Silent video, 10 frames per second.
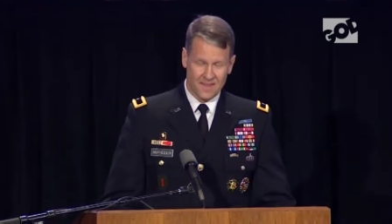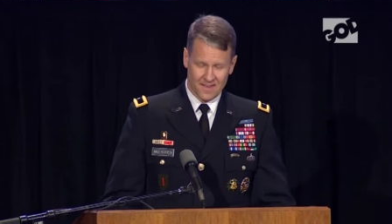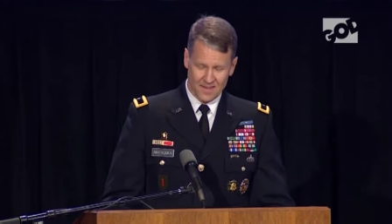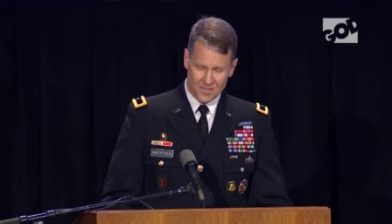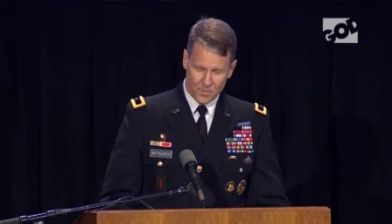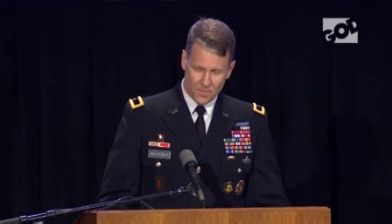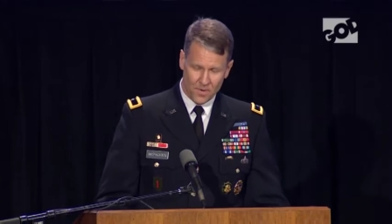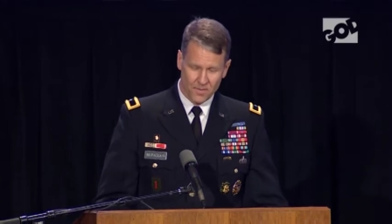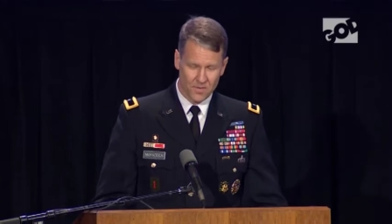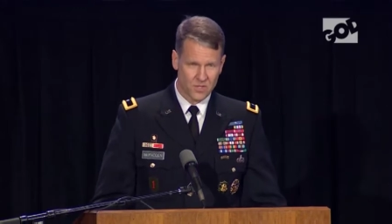It is a
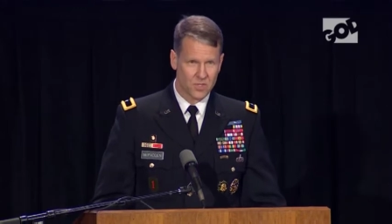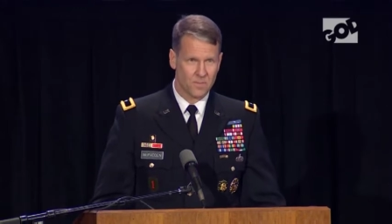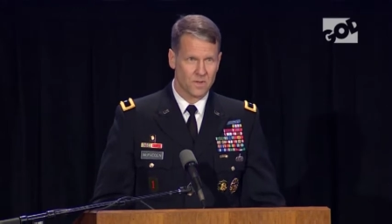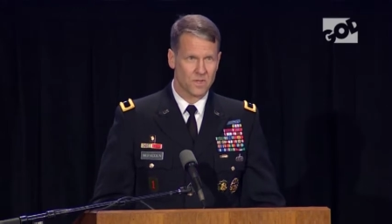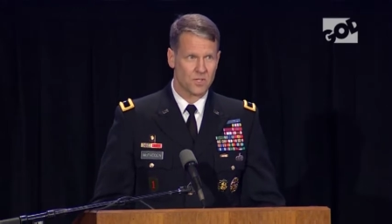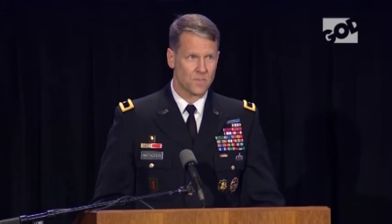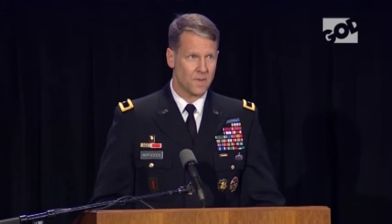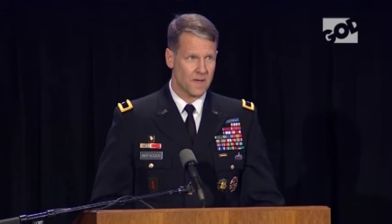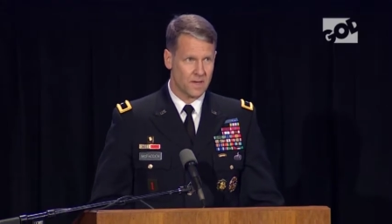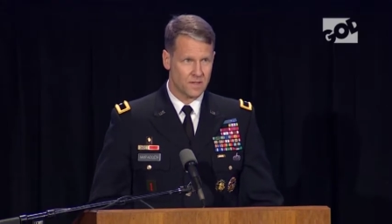privilege to
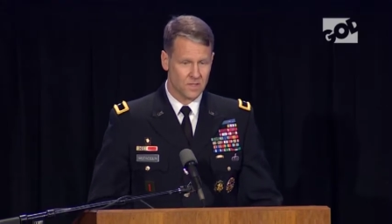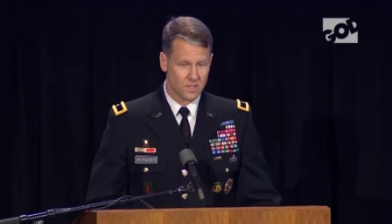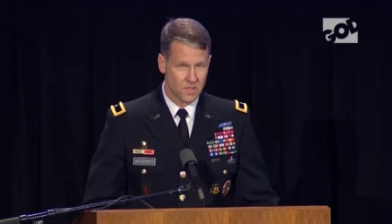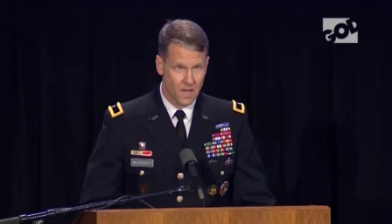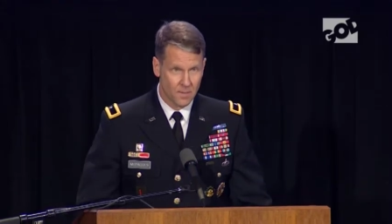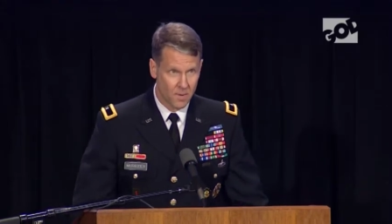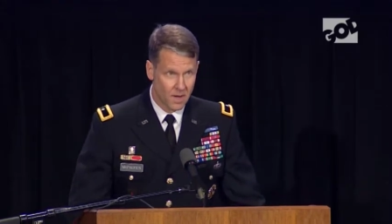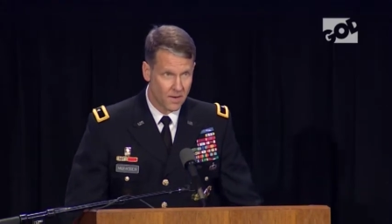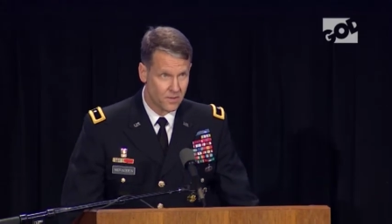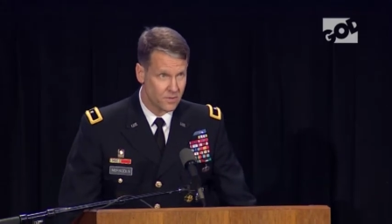participate in this
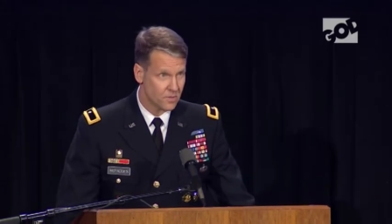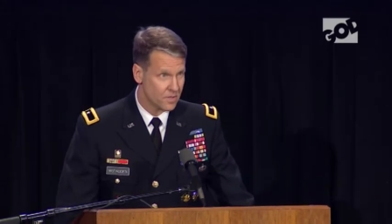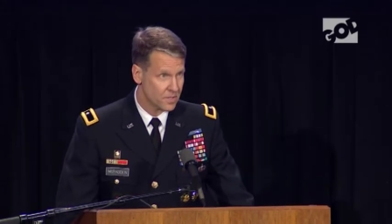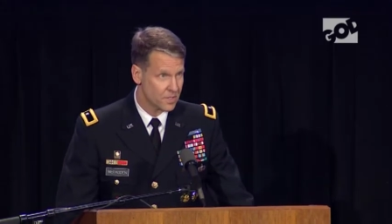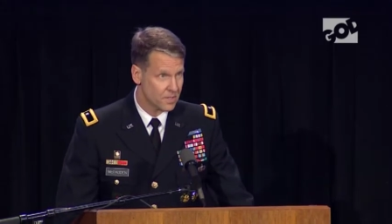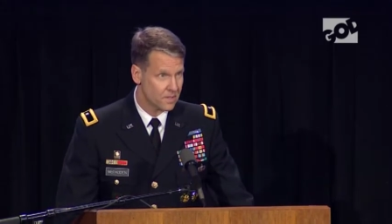time-honored tradition.